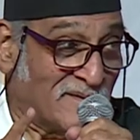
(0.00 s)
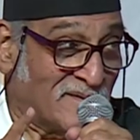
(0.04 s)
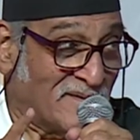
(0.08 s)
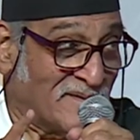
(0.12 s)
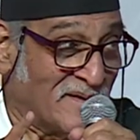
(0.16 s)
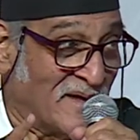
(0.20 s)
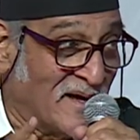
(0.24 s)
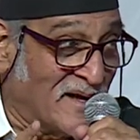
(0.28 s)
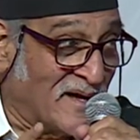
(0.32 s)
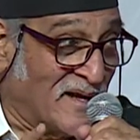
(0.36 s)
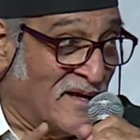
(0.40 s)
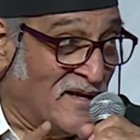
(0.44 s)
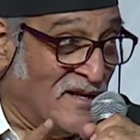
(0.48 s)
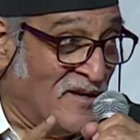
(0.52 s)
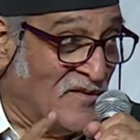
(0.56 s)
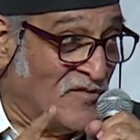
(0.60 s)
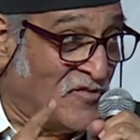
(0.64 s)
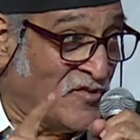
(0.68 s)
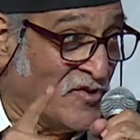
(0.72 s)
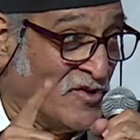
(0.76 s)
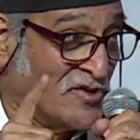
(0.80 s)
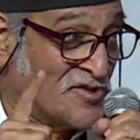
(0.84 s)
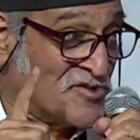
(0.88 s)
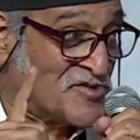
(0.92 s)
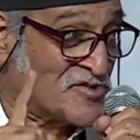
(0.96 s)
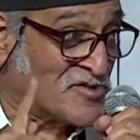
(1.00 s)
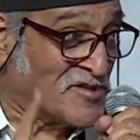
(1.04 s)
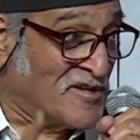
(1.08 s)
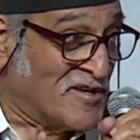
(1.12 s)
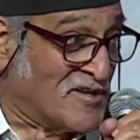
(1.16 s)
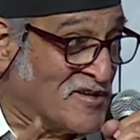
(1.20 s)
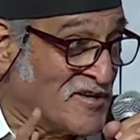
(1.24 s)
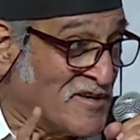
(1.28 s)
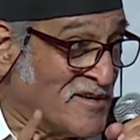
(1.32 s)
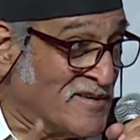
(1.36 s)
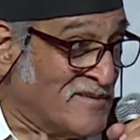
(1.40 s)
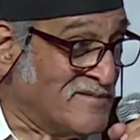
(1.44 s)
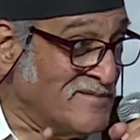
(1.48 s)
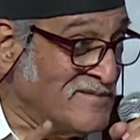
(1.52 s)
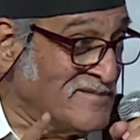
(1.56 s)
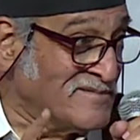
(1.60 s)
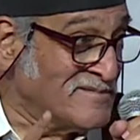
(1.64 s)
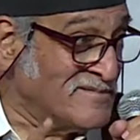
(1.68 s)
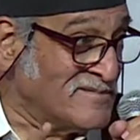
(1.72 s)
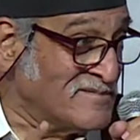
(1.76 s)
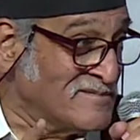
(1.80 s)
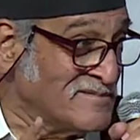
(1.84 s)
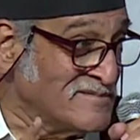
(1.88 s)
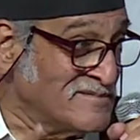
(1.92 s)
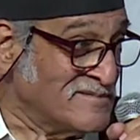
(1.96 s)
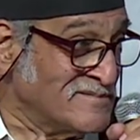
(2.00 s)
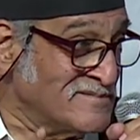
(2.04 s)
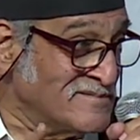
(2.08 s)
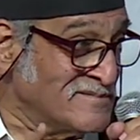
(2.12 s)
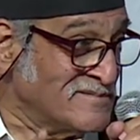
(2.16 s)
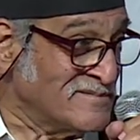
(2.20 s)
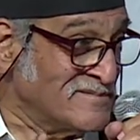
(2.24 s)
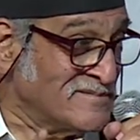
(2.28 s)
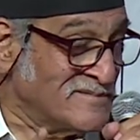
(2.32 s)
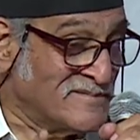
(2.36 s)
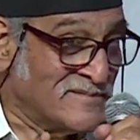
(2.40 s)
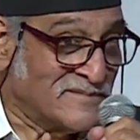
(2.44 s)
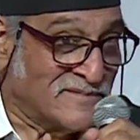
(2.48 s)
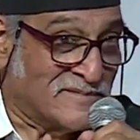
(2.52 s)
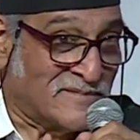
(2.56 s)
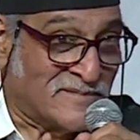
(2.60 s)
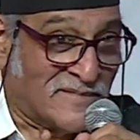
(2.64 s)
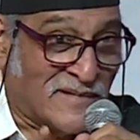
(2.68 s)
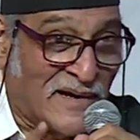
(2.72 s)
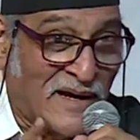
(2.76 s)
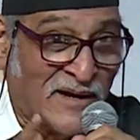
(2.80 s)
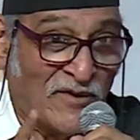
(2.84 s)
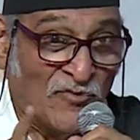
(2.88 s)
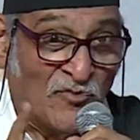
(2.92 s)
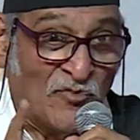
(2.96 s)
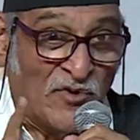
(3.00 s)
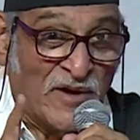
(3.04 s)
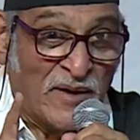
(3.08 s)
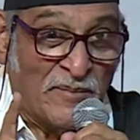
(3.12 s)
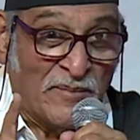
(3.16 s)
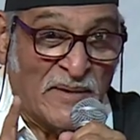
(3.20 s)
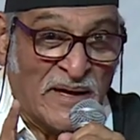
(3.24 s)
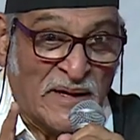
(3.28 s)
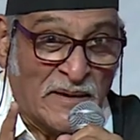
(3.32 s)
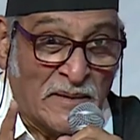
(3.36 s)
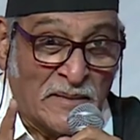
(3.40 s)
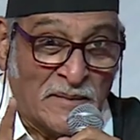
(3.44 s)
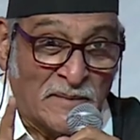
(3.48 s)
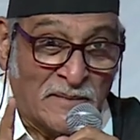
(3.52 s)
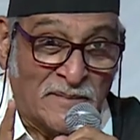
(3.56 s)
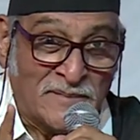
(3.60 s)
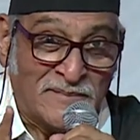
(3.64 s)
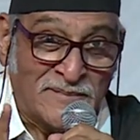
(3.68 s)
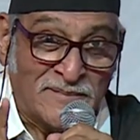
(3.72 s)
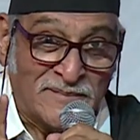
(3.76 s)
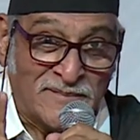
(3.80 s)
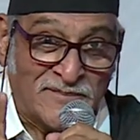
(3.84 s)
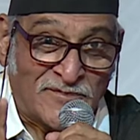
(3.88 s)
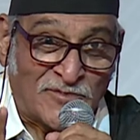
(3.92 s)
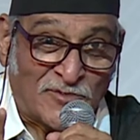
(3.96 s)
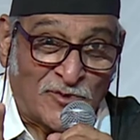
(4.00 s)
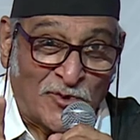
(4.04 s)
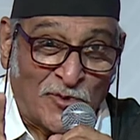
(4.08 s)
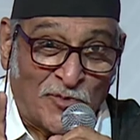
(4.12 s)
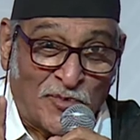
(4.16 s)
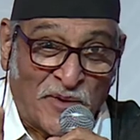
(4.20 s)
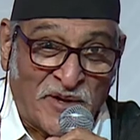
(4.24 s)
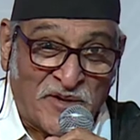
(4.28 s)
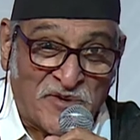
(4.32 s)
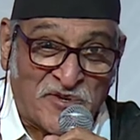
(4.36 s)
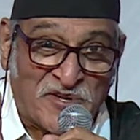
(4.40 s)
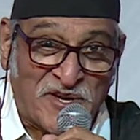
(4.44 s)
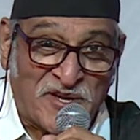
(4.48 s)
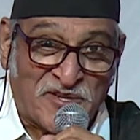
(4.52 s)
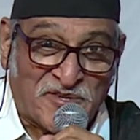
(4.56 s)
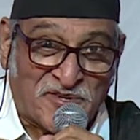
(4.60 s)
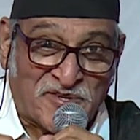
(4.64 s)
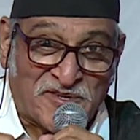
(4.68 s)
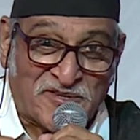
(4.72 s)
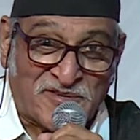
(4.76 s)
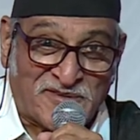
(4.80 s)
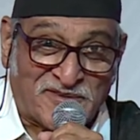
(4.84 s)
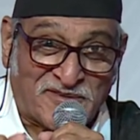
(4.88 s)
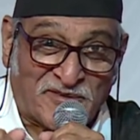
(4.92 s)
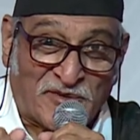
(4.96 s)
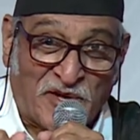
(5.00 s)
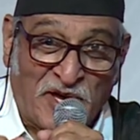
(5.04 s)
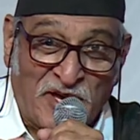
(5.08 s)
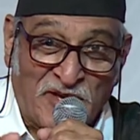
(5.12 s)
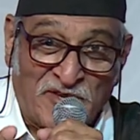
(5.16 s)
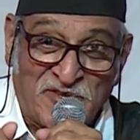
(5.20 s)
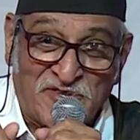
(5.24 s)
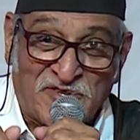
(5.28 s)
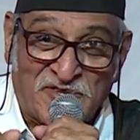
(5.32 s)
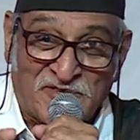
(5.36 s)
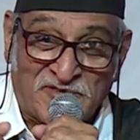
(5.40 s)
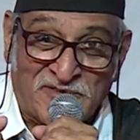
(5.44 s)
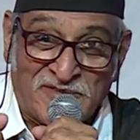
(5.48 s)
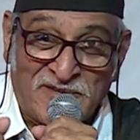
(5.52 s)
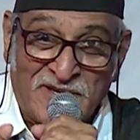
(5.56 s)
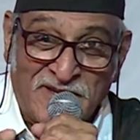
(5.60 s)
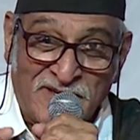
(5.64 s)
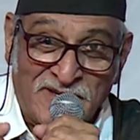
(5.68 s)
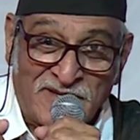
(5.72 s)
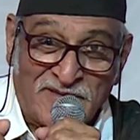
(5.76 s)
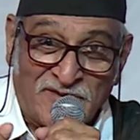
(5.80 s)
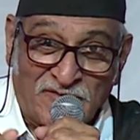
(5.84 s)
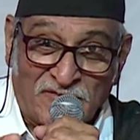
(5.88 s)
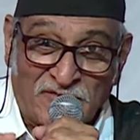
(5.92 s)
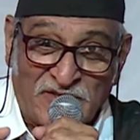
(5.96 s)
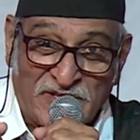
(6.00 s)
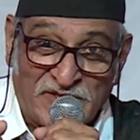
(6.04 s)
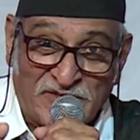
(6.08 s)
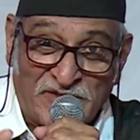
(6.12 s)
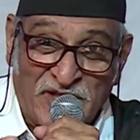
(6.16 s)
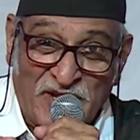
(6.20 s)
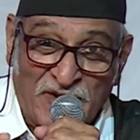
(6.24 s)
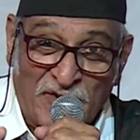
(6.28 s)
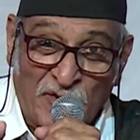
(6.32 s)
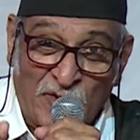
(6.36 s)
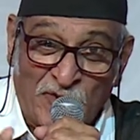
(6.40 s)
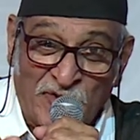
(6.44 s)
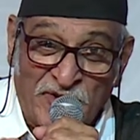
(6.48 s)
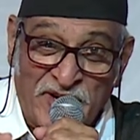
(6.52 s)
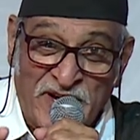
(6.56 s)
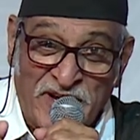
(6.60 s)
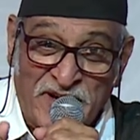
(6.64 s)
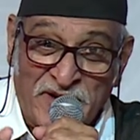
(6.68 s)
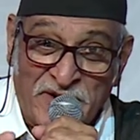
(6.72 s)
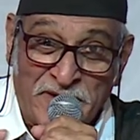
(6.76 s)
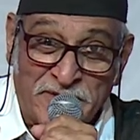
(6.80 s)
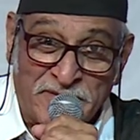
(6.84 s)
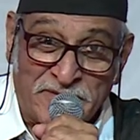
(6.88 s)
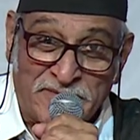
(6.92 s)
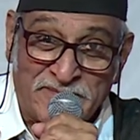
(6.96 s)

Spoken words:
they can influence children and women to purchase things which they don't need.